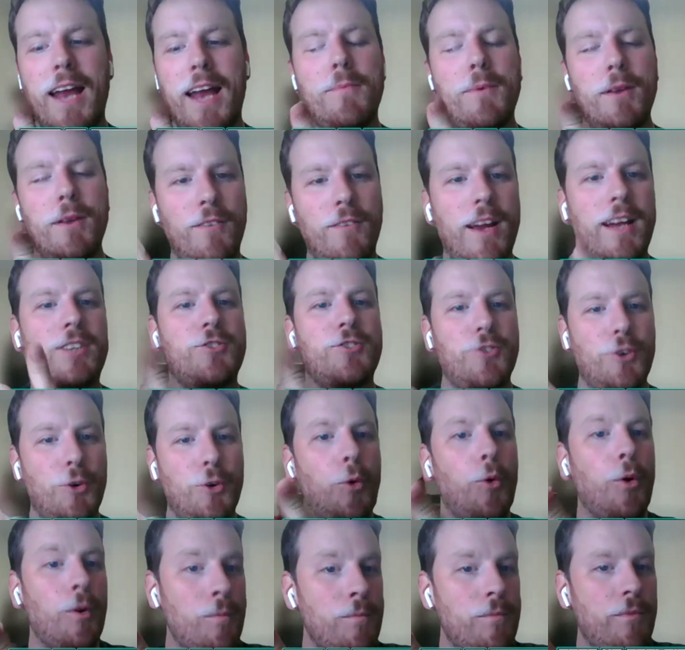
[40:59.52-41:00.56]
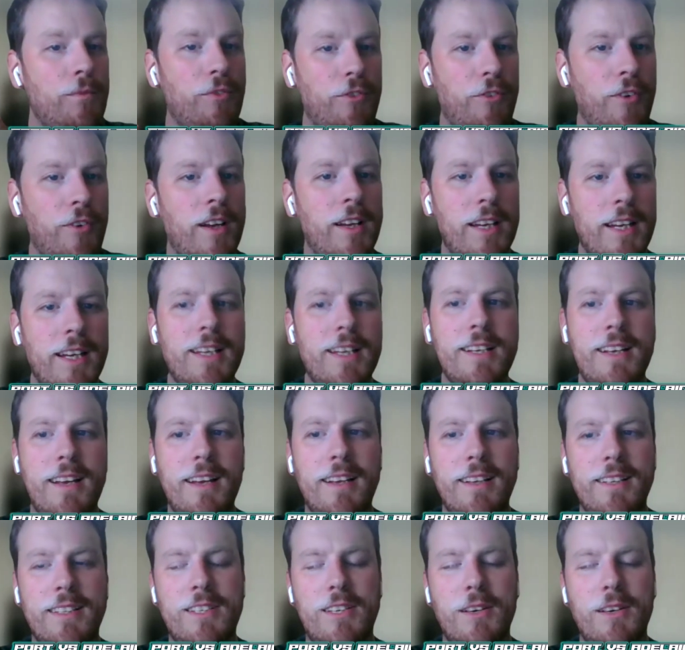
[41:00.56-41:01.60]
bit of extra oomph
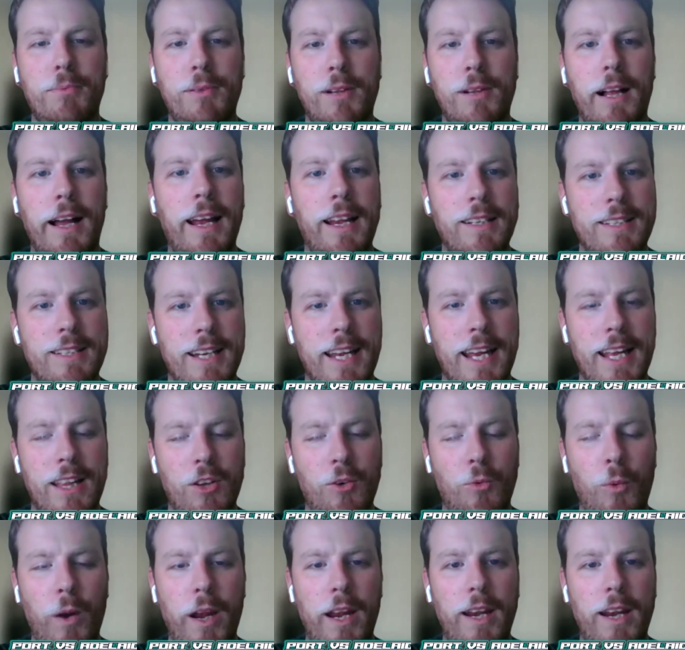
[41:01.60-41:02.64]
to play to get the win,